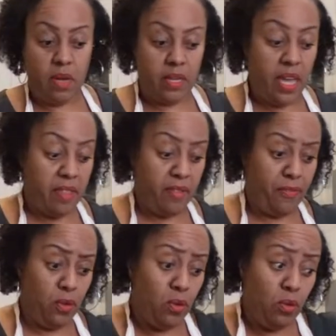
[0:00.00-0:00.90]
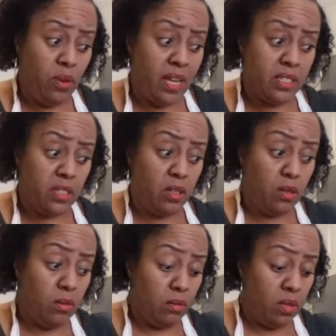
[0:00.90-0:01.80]
yeah, the food, as you
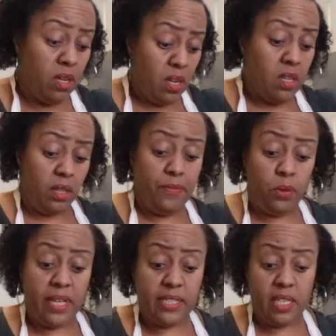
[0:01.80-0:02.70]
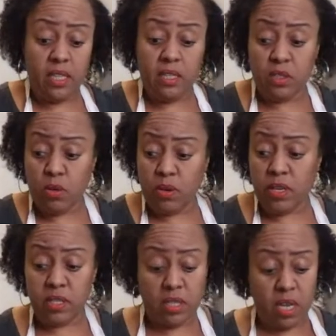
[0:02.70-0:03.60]
know, the food that's in the
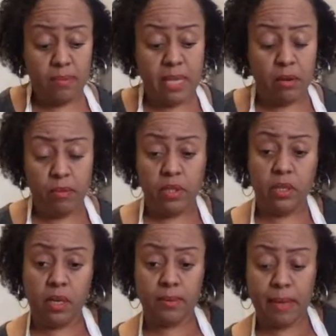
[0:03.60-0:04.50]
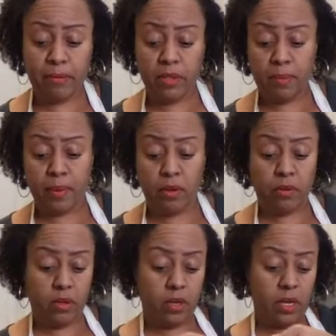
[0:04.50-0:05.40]
stores, it comes out really good.
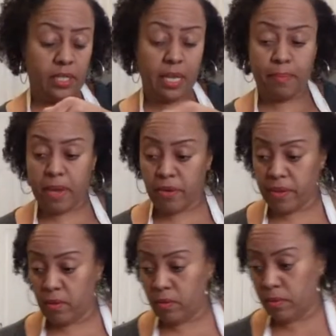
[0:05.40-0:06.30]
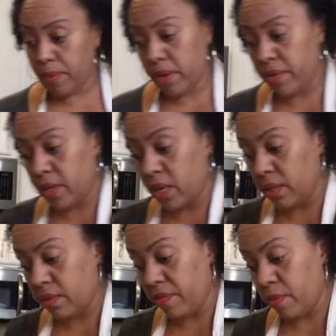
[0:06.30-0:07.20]
It's like better than getting
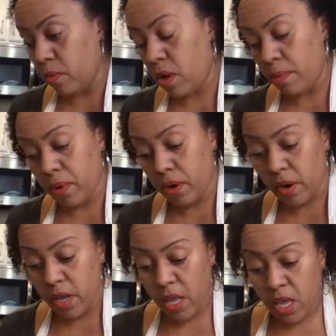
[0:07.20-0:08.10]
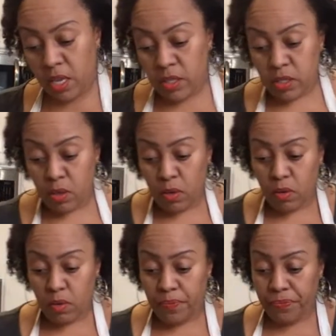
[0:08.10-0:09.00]
the stuff in Walmart.
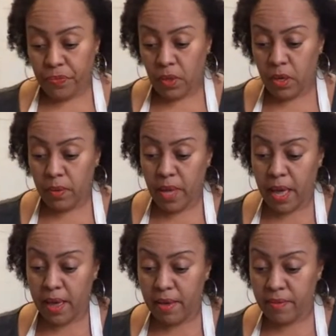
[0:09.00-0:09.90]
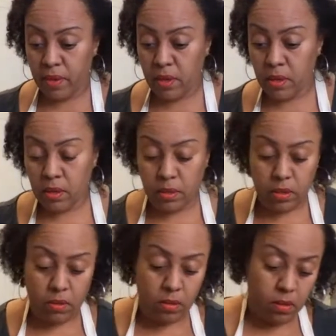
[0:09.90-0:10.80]
So here we have, I'm
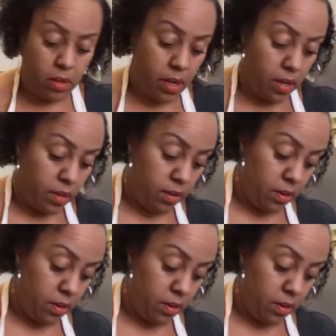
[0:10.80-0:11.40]
gonna